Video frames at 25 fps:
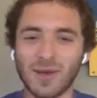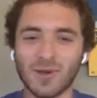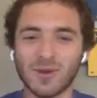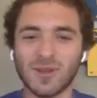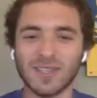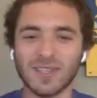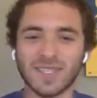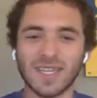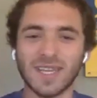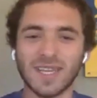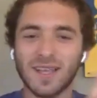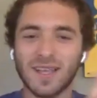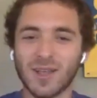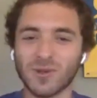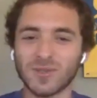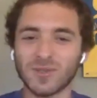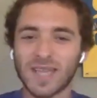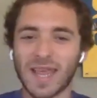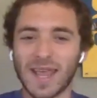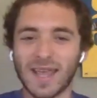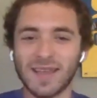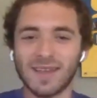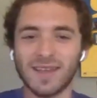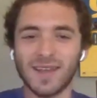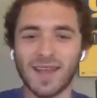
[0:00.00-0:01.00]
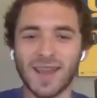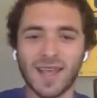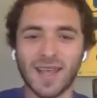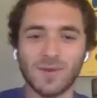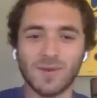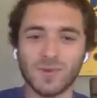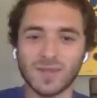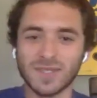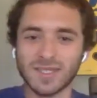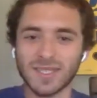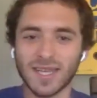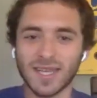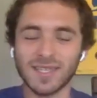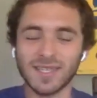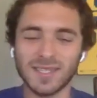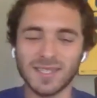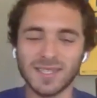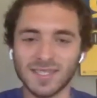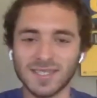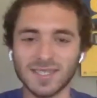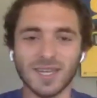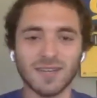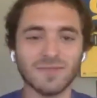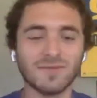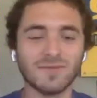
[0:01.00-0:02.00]
Calculus kind of goes hand in hand with
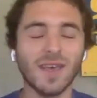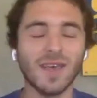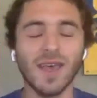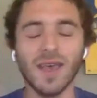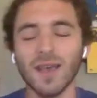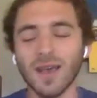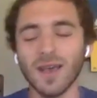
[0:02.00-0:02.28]
sciencey stuff.